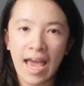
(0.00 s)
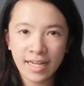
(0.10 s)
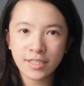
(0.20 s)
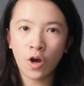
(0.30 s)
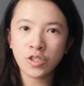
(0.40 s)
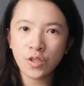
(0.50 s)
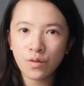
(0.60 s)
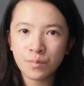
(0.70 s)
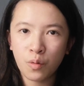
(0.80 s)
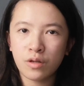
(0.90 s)
And it's
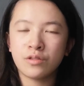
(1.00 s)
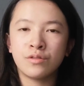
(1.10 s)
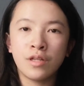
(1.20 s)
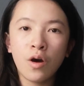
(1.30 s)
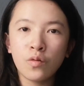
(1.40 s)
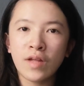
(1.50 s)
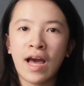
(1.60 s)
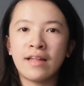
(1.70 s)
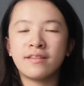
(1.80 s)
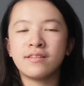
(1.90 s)
also important to know
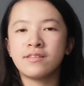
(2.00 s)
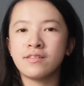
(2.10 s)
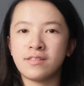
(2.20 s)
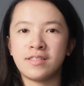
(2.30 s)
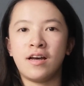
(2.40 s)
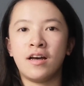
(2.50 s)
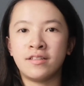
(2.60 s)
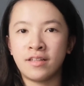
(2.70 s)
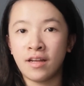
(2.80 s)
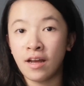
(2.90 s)
that this is
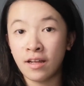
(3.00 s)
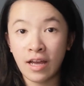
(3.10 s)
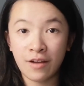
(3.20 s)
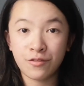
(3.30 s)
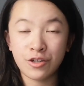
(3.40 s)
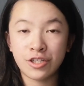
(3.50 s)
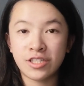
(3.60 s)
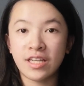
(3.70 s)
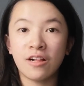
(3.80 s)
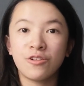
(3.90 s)
an average
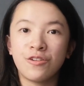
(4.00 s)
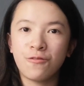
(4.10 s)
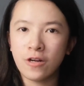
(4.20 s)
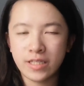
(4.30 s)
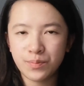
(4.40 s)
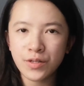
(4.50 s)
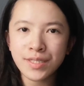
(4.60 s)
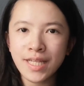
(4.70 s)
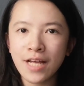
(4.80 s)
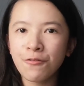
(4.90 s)
salary for
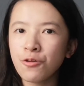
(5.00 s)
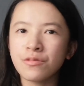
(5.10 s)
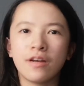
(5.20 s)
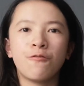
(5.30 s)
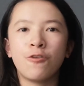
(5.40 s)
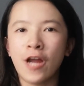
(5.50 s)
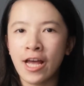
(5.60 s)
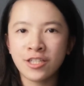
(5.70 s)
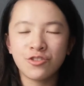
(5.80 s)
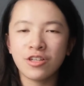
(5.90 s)
experience level. For
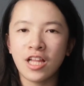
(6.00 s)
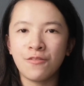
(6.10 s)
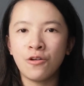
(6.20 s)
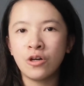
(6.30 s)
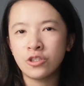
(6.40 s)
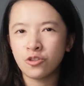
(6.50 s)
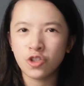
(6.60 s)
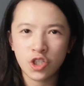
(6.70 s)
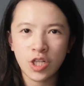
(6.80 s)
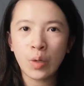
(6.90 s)
entry level, it's
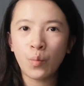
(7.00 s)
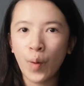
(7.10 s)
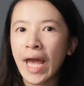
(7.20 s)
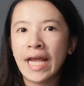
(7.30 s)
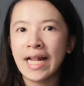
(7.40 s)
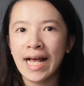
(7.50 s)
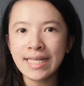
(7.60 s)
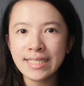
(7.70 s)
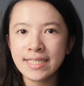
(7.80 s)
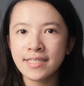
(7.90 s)
usually way
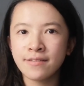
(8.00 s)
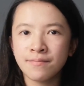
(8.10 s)
less.